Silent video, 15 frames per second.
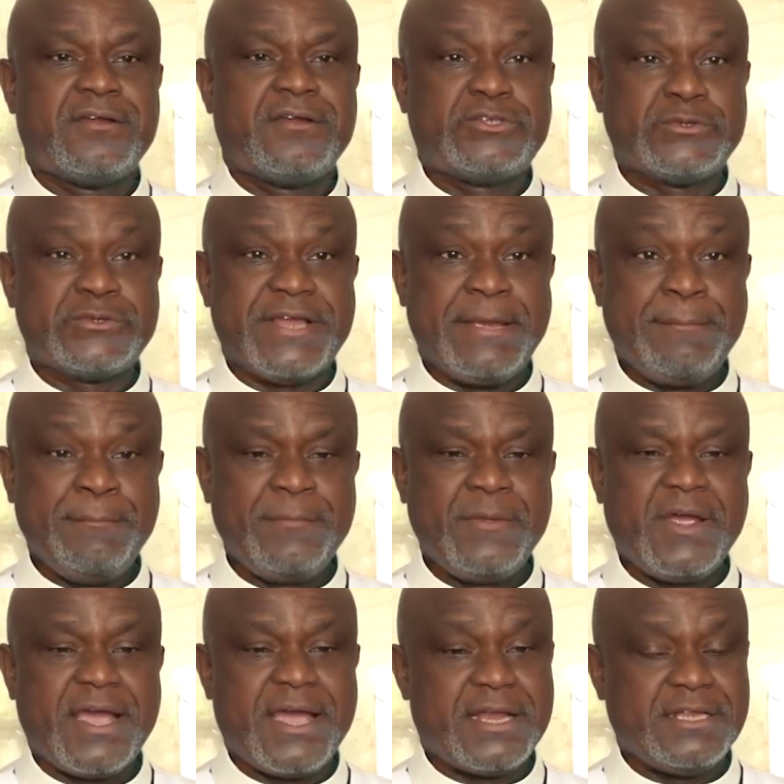to them,
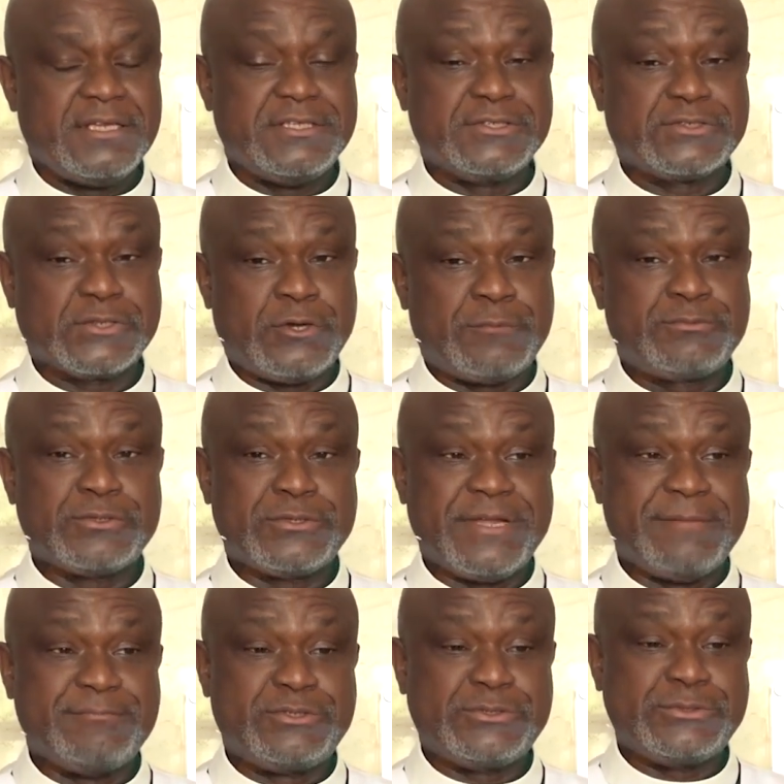and it is up to
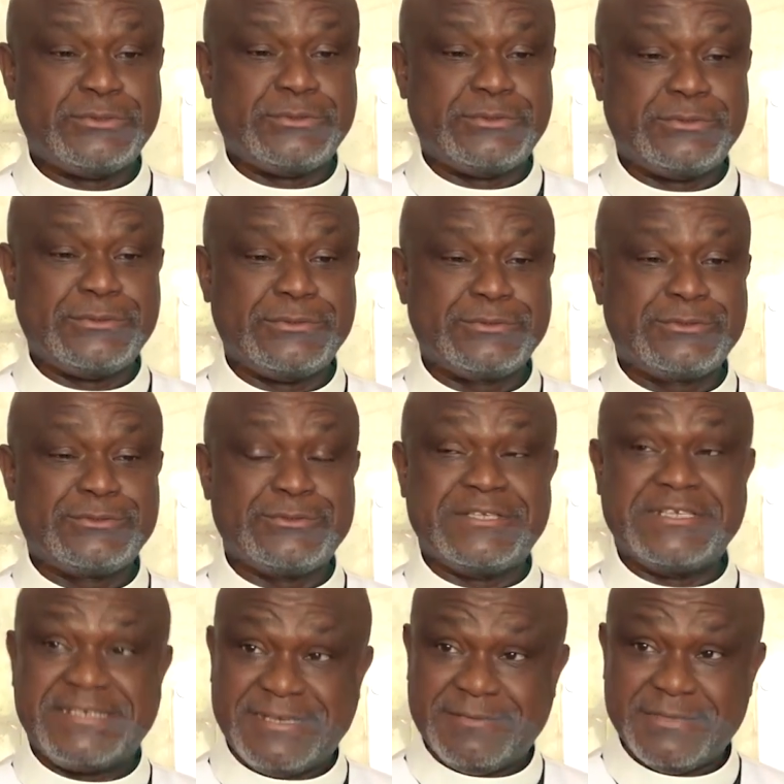them to
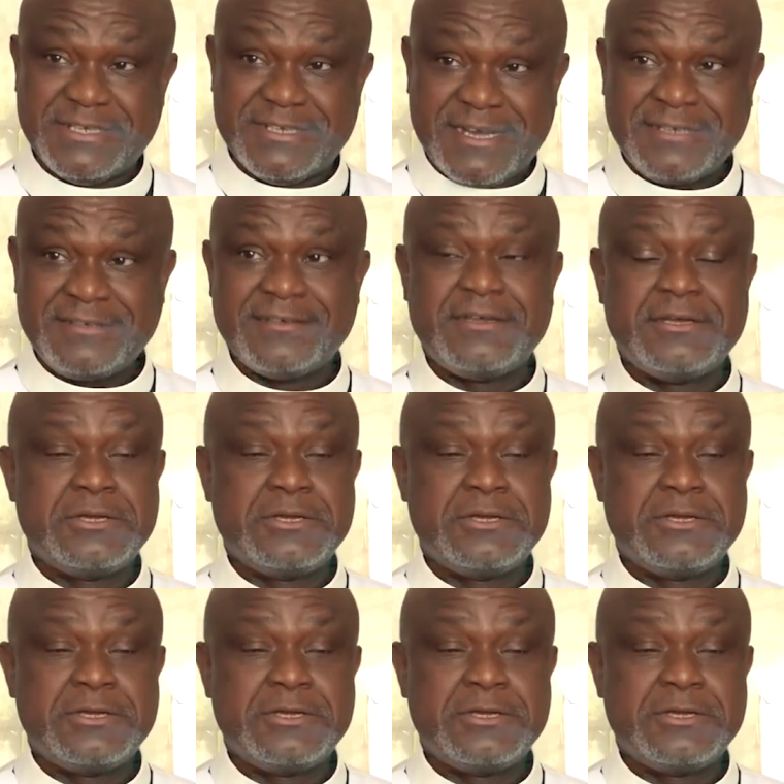determine that.